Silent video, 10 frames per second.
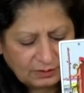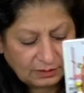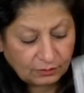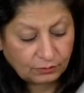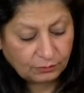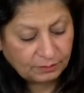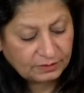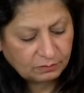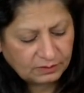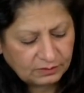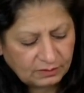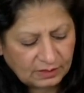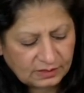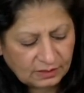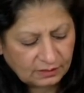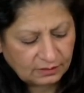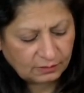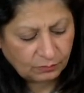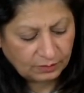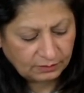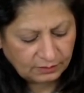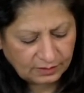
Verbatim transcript: in a commitment that's another one